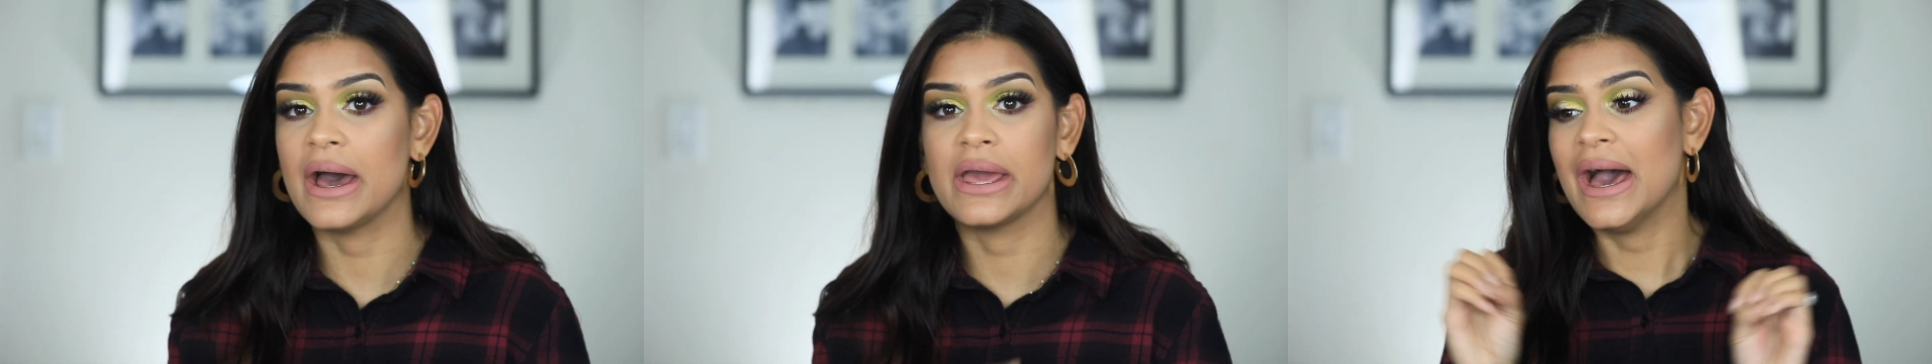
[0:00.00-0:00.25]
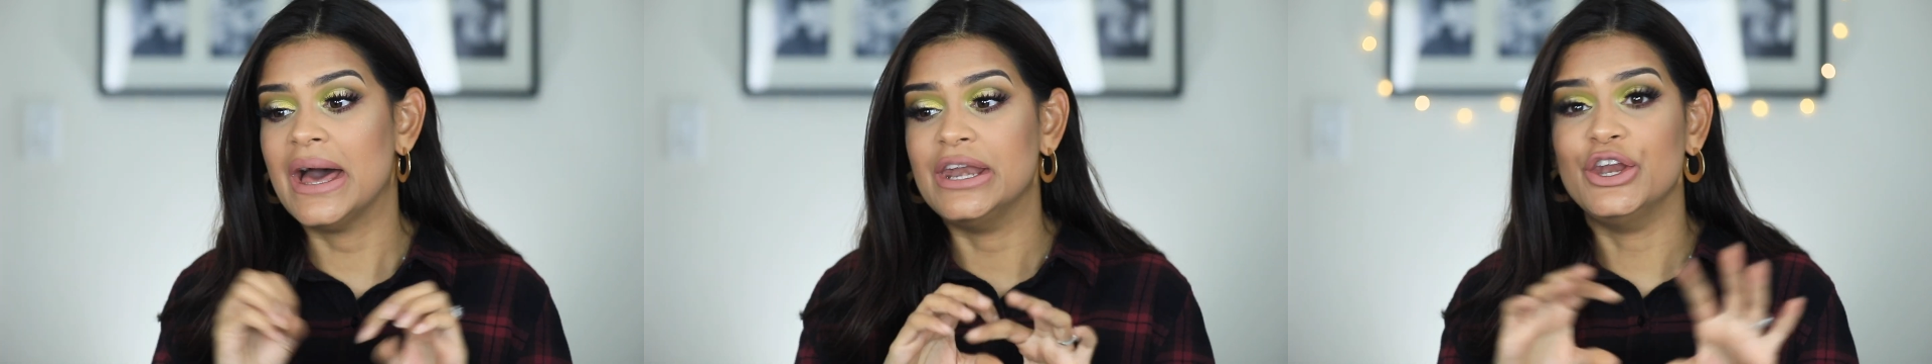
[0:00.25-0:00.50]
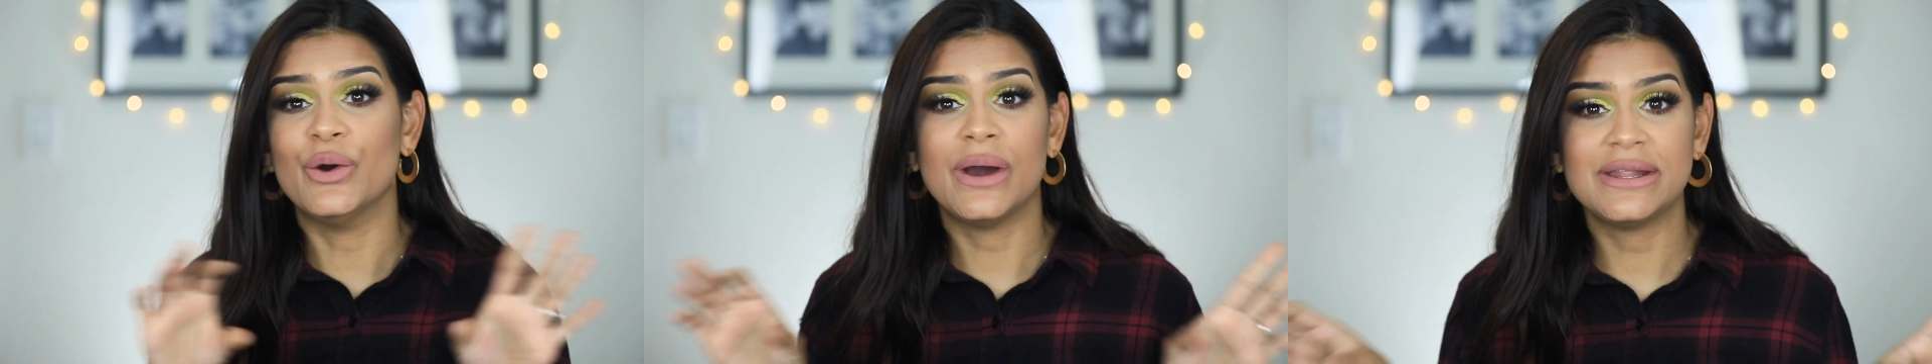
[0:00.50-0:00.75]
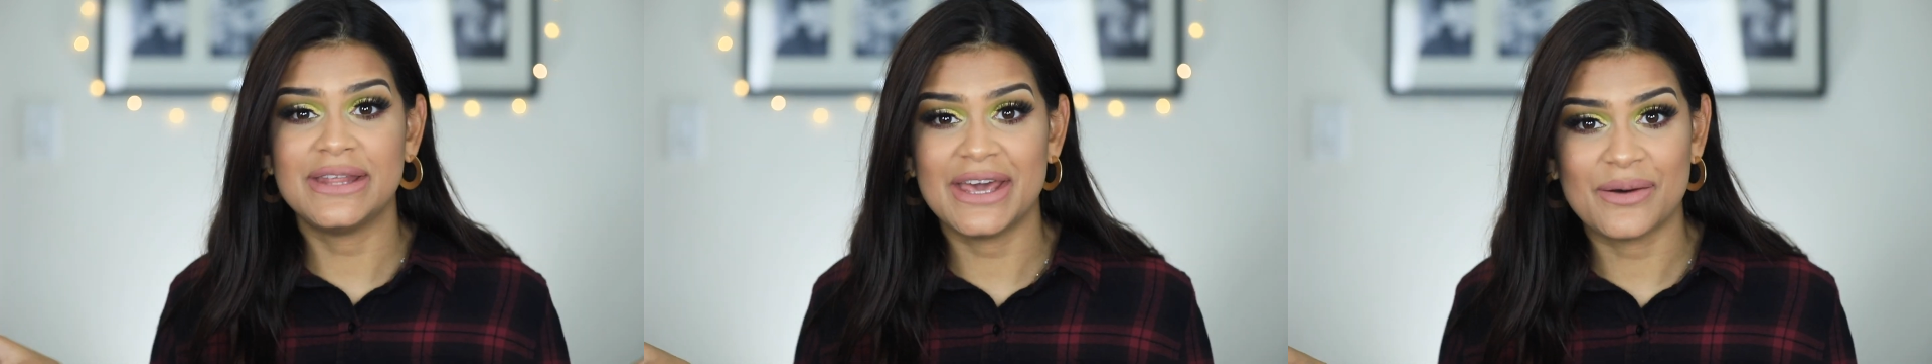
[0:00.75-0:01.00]
I had no
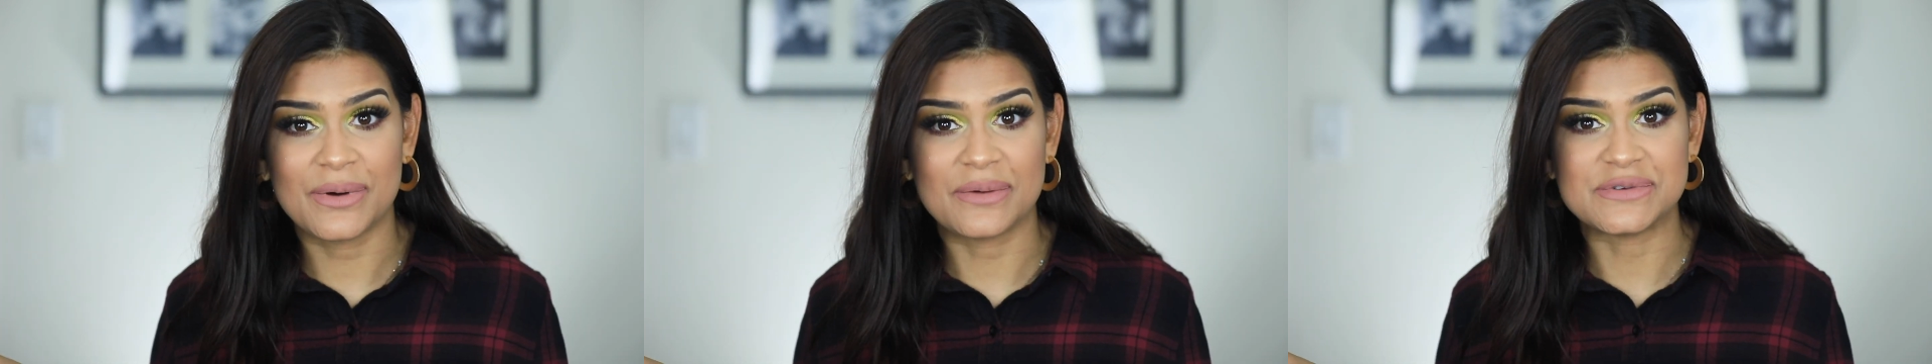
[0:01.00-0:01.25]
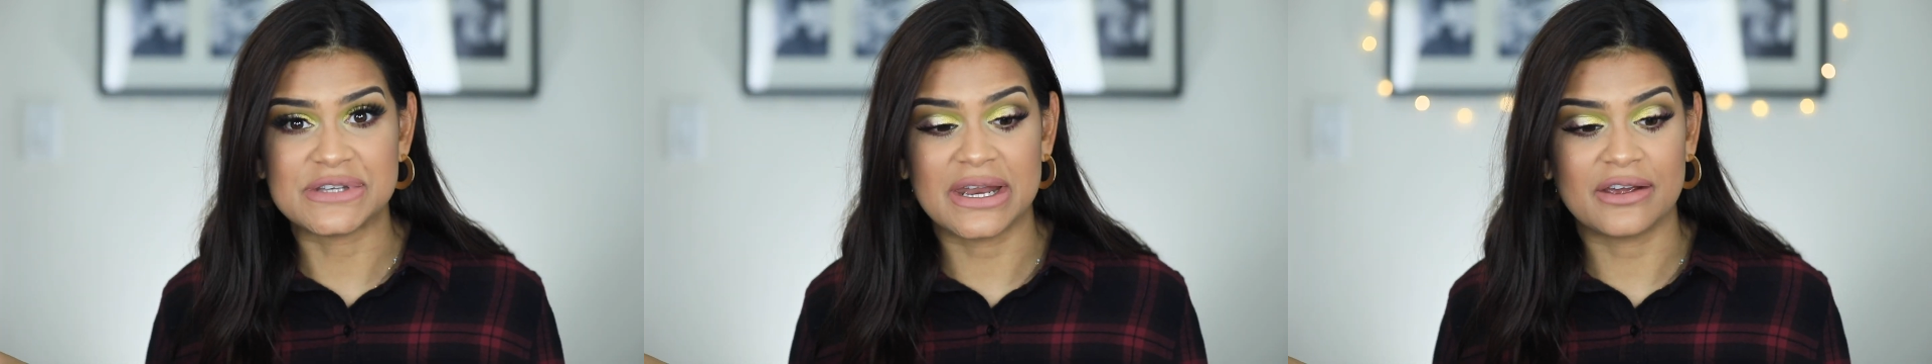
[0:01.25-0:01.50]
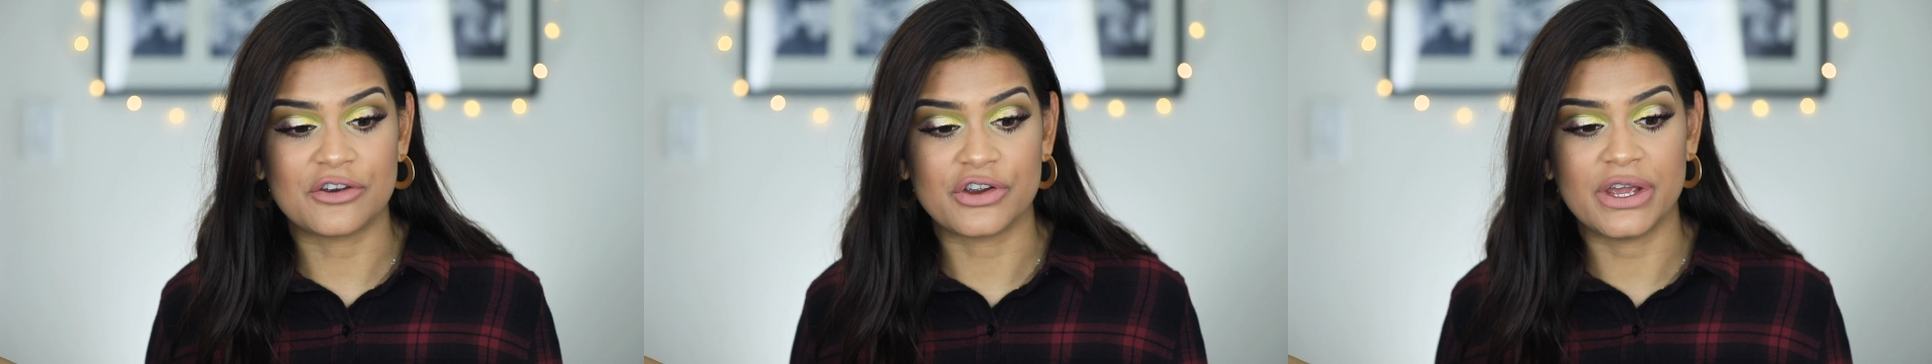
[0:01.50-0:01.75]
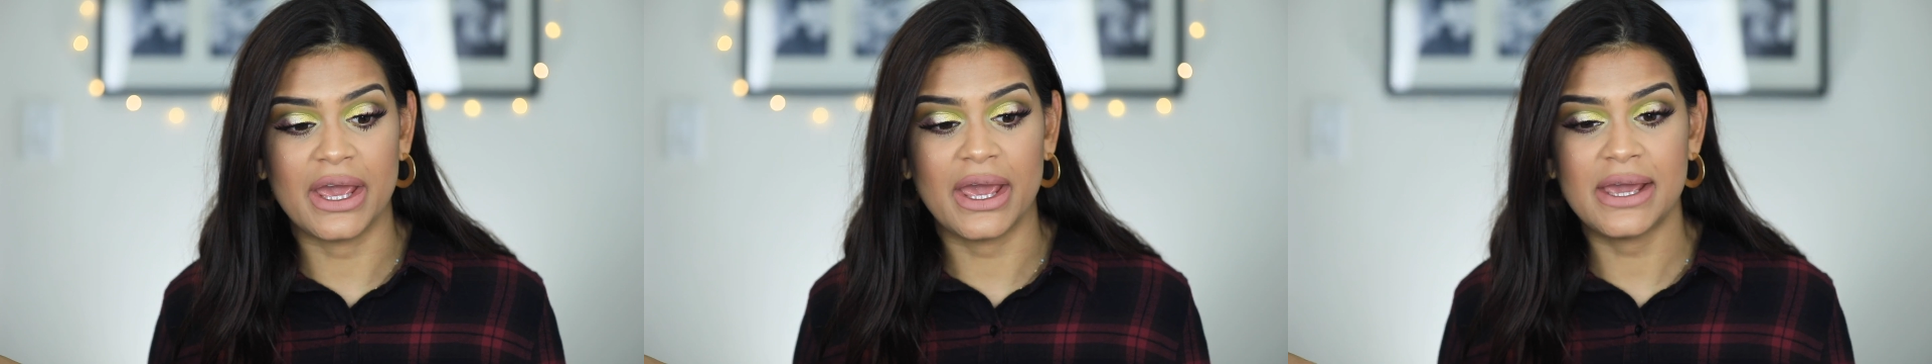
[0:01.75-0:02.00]
idea what I was going to
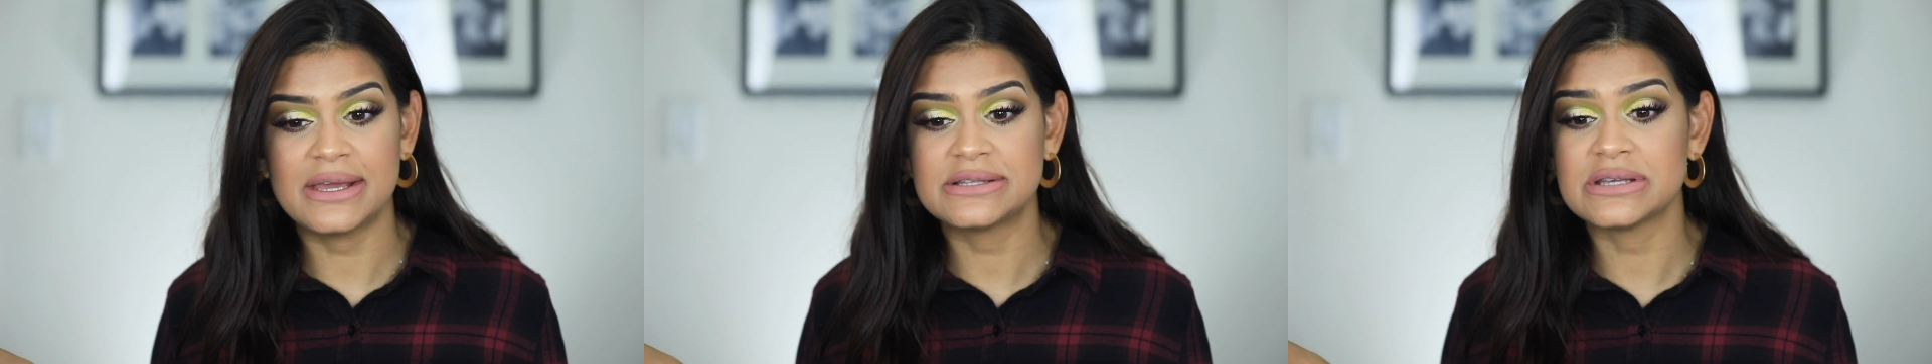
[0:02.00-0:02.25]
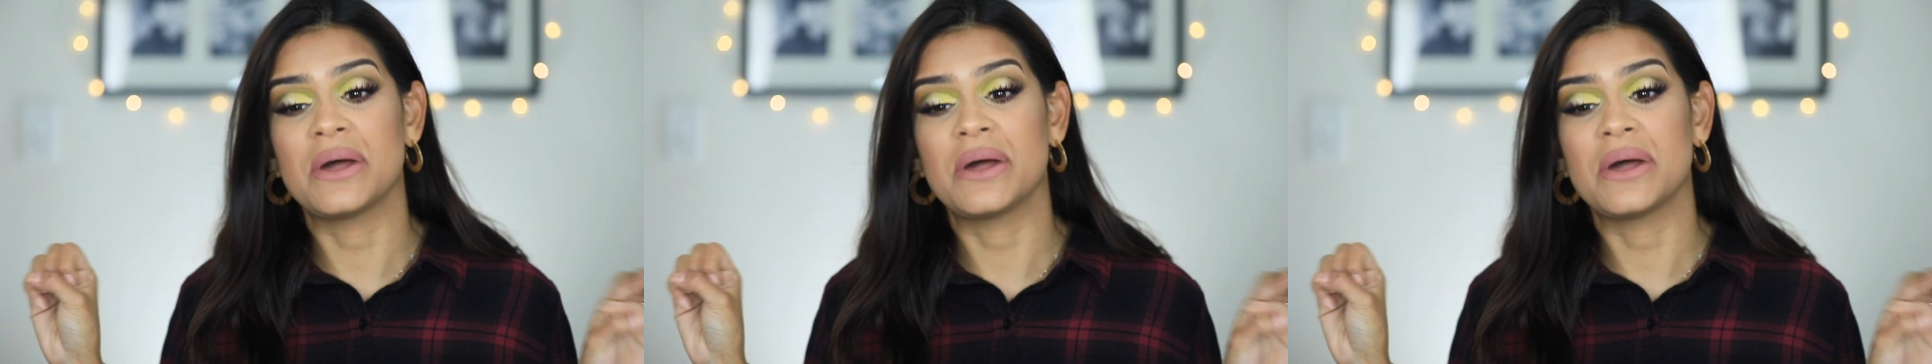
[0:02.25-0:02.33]
create,